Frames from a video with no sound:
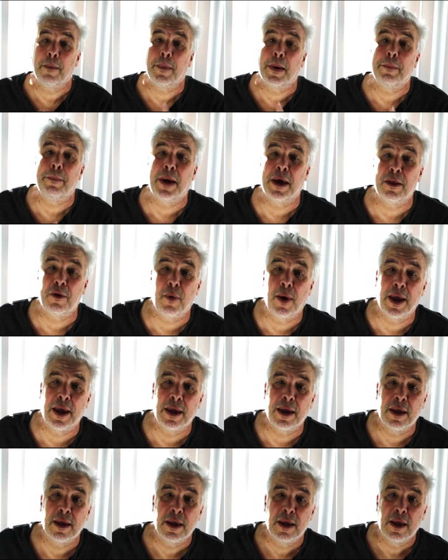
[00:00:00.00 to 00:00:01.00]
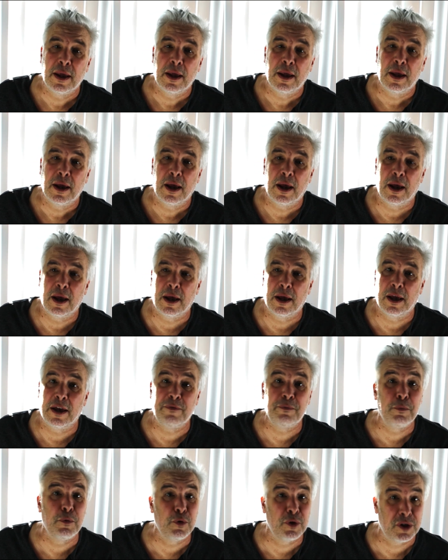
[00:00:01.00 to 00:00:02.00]
By the way, uh,
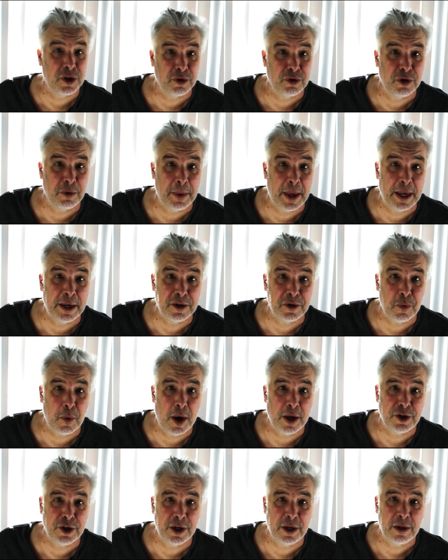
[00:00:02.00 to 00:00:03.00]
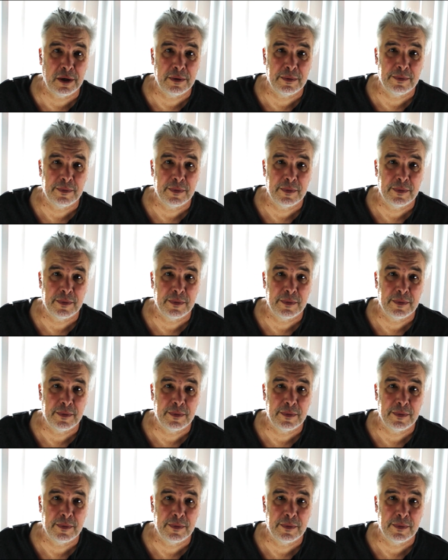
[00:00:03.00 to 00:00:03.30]
if Marisa Tomei is watching,